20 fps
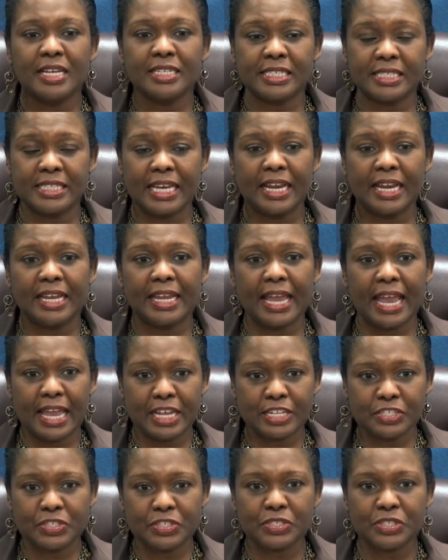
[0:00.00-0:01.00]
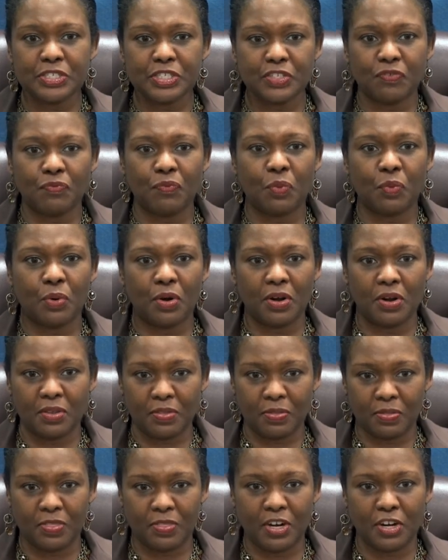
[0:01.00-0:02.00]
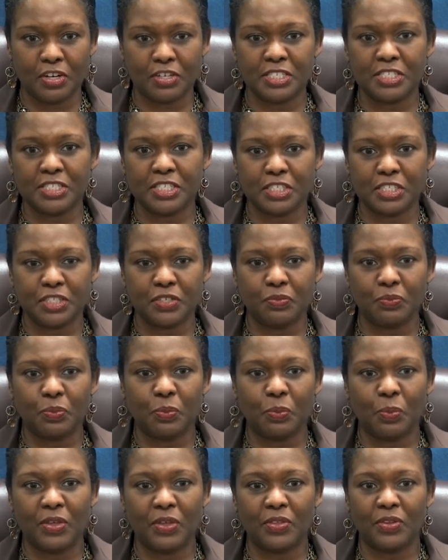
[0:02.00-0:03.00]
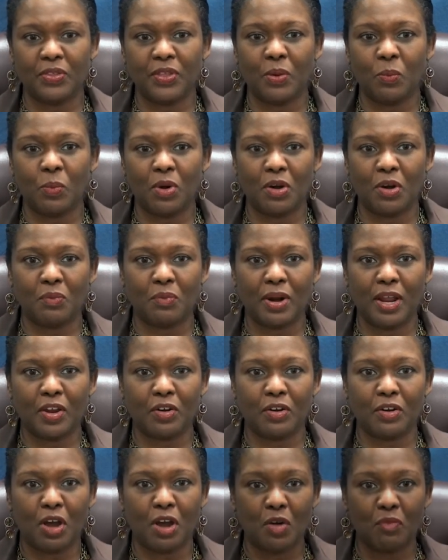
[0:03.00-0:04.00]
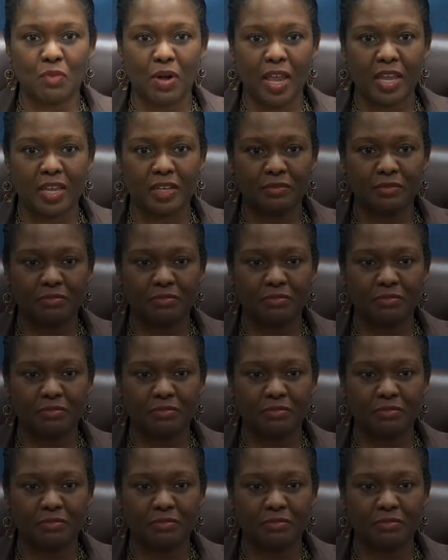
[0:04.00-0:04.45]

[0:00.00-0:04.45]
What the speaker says: to getting answers for their decision for whether they want to rank or not rank.